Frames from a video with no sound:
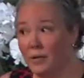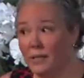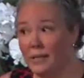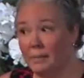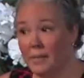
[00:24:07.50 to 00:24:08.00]
at
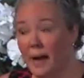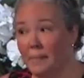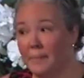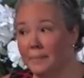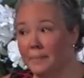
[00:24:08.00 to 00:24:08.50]
the same
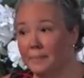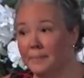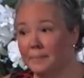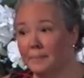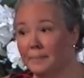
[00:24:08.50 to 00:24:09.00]
time.
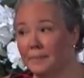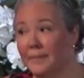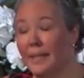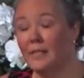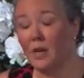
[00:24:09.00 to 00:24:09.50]

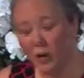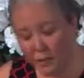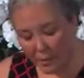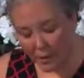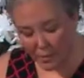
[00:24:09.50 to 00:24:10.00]
It's hard
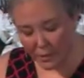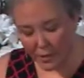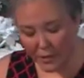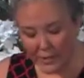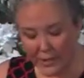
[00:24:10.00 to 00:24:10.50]
to play them both at the